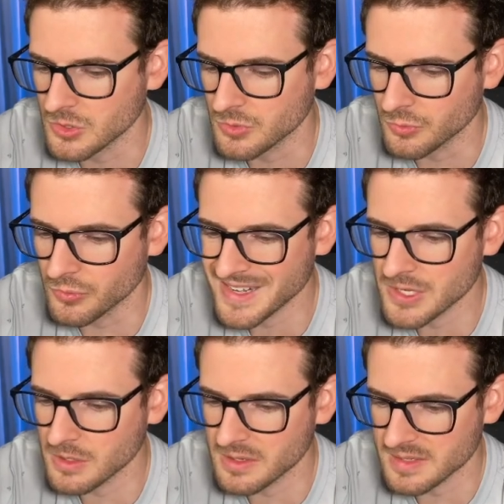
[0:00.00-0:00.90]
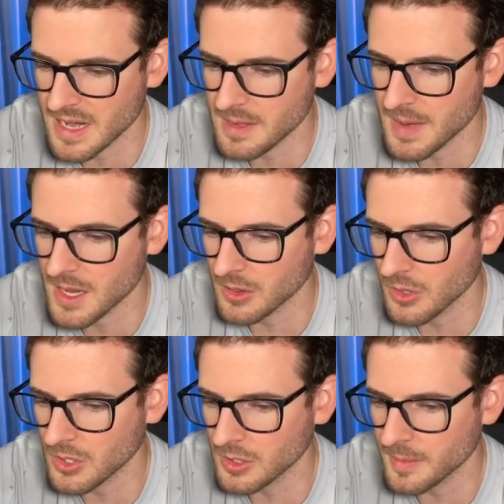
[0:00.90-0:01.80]
redo the site, make it
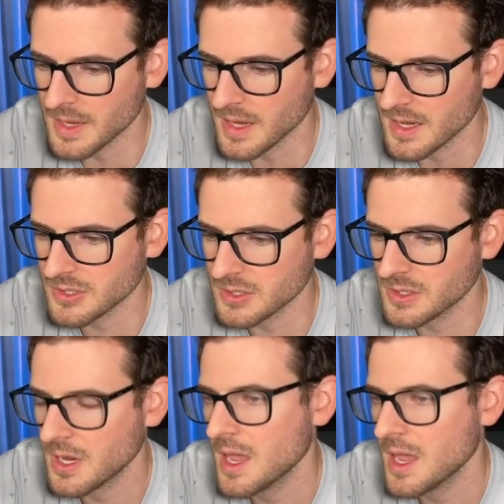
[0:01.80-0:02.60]
look a little bit nicer,